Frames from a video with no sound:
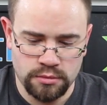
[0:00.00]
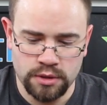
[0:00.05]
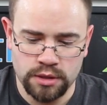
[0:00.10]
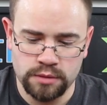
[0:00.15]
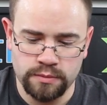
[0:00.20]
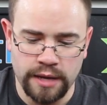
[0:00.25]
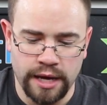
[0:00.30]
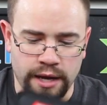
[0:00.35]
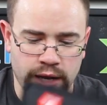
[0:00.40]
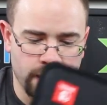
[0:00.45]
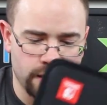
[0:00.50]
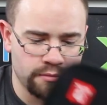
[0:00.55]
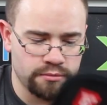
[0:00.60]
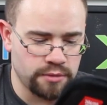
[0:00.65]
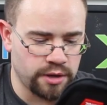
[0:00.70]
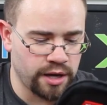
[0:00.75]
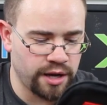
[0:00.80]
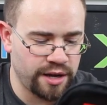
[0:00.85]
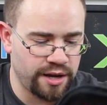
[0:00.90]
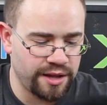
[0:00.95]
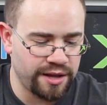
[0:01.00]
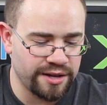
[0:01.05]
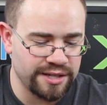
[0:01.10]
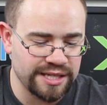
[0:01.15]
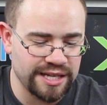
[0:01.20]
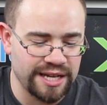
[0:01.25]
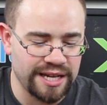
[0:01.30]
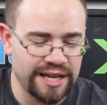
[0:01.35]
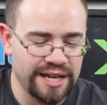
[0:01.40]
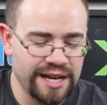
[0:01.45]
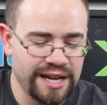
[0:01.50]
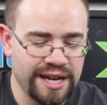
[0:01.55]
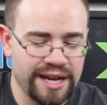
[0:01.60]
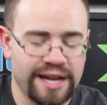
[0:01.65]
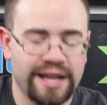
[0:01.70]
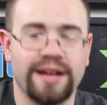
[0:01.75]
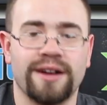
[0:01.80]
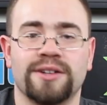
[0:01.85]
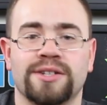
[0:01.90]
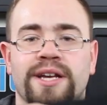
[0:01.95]
that's about it. There's
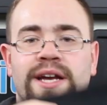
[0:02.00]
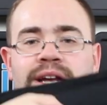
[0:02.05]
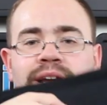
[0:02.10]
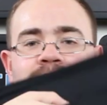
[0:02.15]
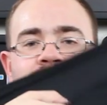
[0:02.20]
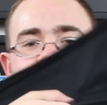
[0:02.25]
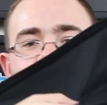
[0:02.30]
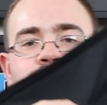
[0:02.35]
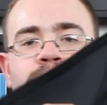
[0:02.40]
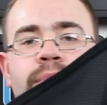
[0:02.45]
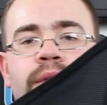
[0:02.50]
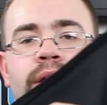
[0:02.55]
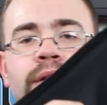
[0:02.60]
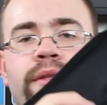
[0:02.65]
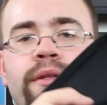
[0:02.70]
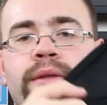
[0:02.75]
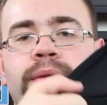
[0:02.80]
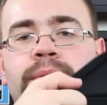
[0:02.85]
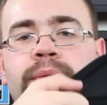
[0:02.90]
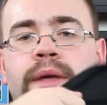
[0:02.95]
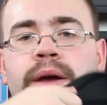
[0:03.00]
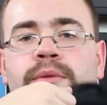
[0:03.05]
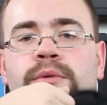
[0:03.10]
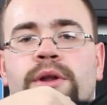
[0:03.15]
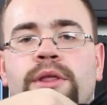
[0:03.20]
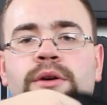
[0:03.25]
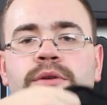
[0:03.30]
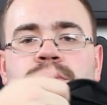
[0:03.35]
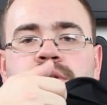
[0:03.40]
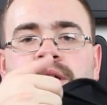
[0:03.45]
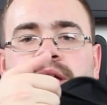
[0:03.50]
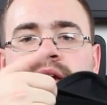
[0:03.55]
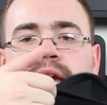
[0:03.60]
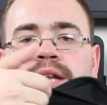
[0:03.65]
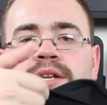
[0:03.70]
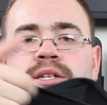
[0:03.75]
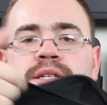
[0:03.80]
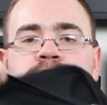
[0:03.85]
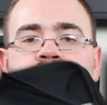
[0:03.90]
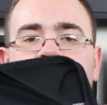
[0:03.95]
like one of those
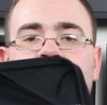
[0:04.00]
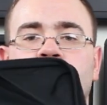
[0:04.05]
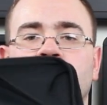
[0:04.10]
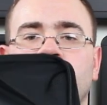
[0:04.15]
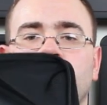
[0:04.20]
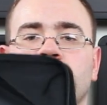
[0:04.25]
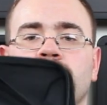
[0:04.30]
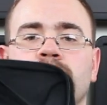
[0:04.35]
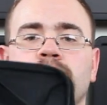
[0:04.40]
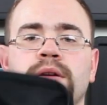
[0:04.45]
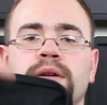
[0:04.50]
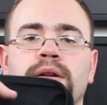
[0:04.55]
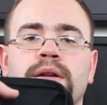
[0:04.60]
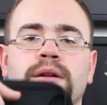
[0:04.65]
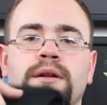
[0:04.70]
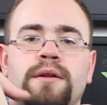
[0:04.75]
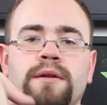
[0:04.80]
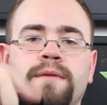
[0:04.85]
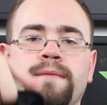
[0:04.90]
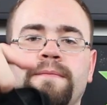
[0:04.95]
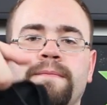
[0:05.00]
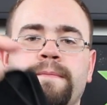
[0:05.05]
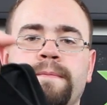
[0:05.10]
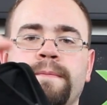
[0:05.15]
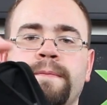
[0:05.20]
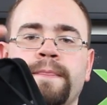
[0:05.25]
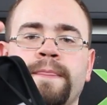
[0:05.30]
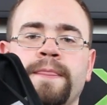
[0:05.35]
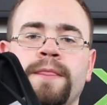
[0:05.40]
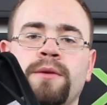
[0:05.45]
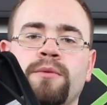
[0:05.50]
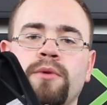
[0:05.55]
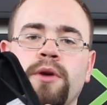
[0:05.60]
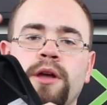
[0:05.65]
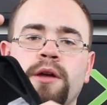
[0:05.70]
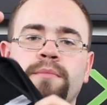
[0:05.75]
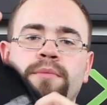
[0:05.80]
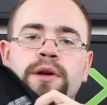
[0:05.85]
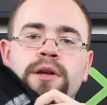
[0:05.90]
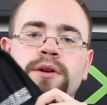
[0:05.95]
cages down here where
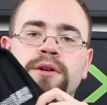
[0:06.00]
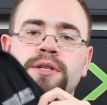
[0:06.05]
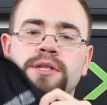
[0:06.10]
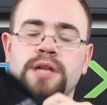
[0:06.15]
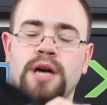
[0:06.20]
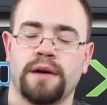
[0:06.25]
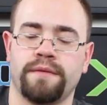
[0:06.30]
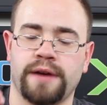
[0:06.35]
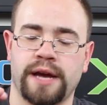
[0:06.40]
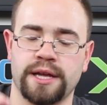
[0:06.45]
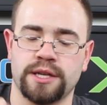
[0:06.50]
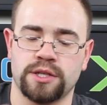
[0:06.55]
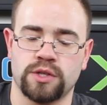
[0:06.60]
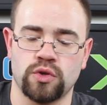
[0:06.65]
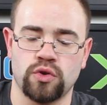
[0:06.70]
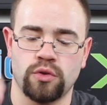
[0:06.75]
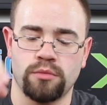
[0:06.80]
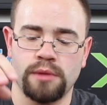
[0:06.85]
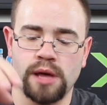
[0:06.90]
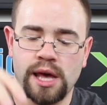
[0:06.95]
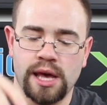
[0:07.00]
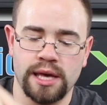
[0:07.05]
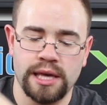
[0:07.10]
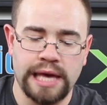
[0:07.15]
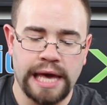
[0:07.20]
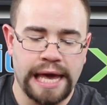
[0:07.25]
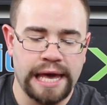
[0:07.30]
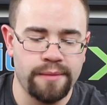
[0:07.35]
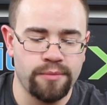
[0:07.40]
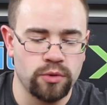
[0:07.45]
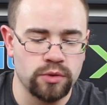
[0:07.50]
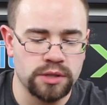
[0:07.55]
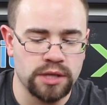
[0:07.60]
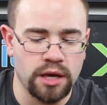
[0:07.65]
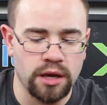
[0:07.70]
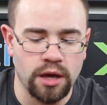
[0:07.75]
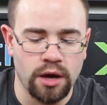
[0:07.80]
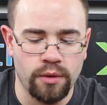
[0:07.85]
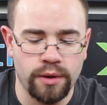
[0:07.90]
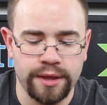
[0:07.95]
you can put your stuff. I assume cables
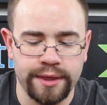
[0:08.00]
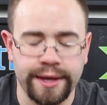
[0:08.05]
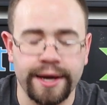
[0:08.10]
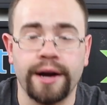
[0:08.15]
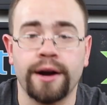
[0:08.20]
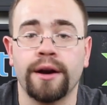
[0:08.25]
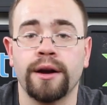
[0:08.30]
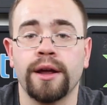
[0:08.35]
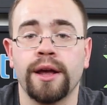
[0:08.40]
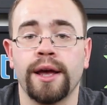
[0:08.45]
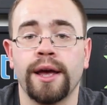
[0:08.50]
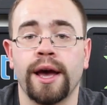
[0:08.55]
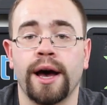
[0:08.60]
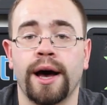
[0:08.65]
can go in there,